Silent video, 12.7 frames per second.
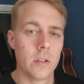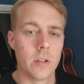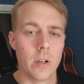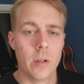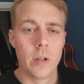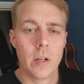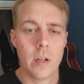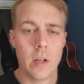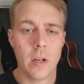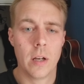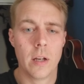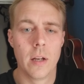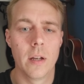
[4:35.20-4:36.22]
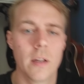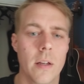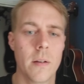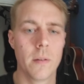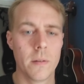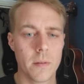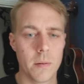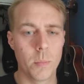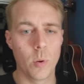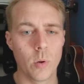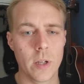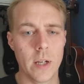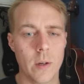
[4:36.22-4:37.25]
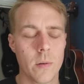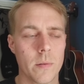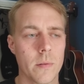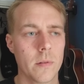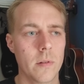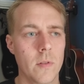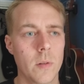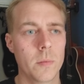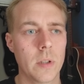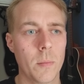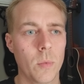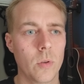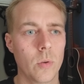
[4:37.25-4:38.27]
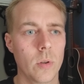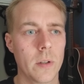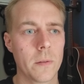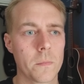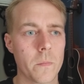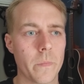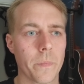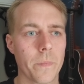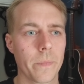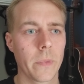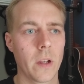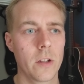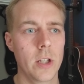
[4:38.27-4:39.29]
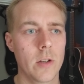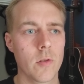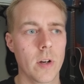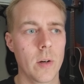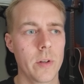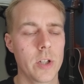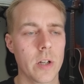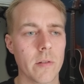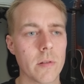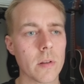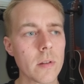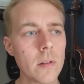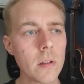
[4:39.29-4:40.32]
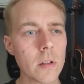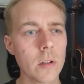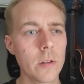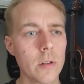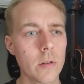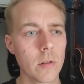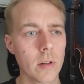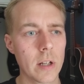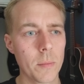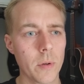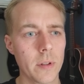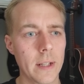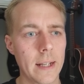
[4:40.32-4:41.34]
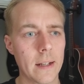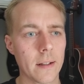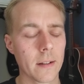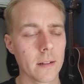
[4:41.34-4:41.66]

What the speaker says: So, poor girl, upset my daughter. She cried when she couldn't do her item on there.